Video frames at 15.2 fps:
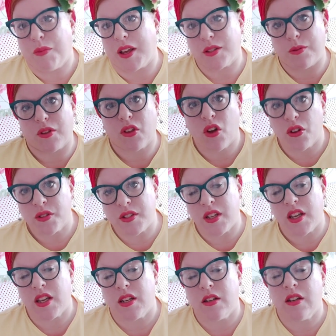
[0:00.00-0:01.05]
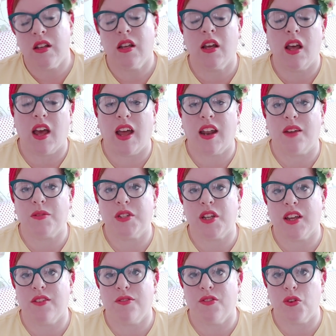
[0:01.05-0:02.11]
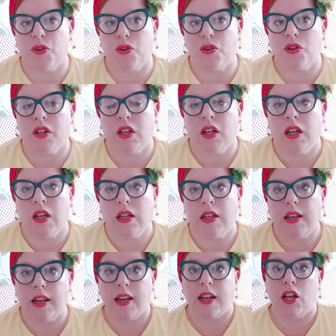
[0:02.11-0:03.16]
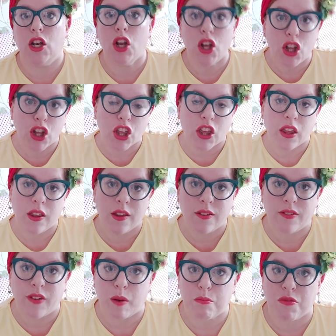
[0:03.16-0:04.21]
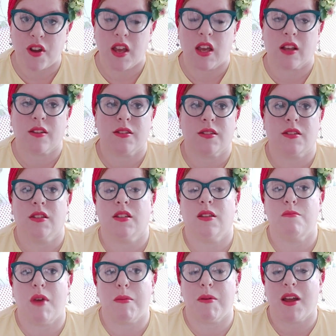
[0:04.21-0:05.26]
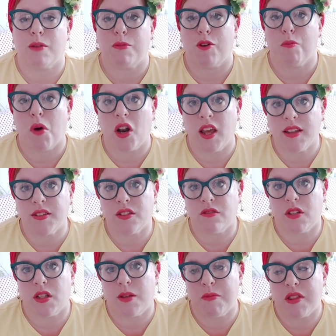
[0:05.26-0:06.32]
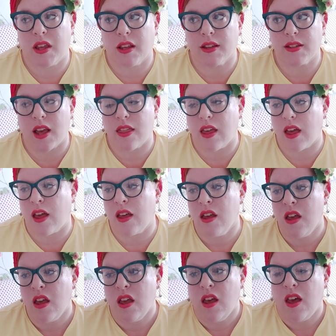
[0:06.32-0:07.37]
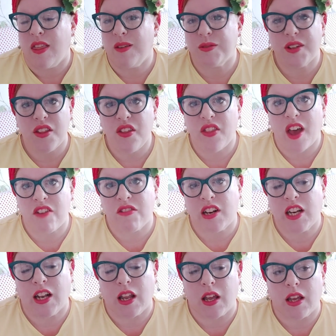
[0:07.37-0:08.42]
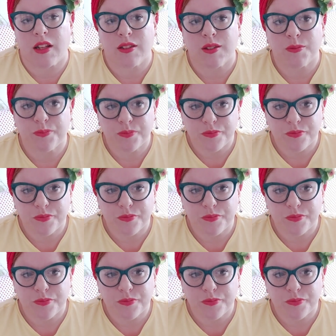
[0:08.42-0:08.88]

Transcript: mixed with cotton, and I was looking for linen look fabrics that maybe had a bit of polyester in them and things like that. And there was nothing that I really liked.